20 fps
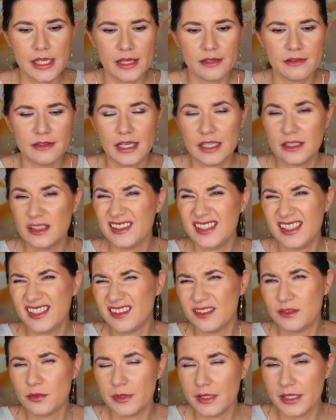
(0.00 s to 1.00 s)
and that
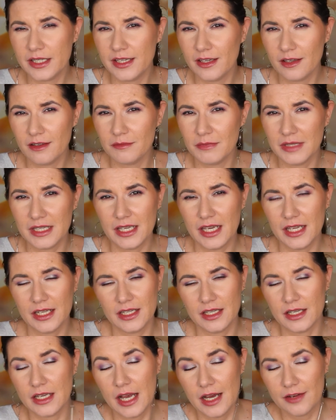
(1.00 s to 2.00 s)
didn't really give me
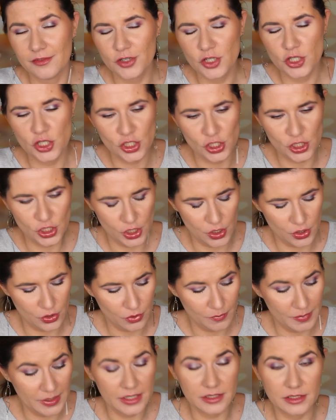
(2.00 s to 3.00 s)
any coverage,
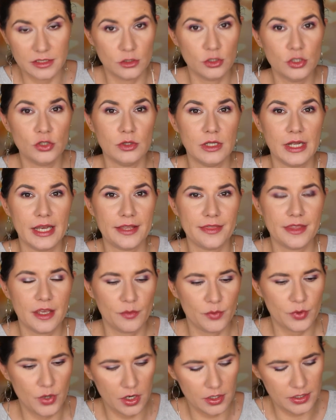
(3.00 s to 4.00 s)
so, but I do like
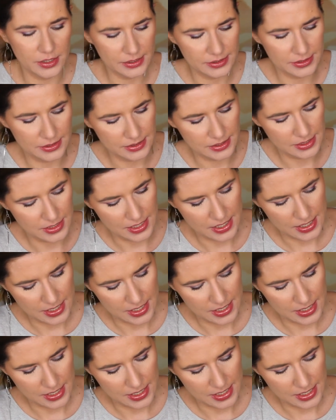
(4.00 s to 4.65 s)
their products.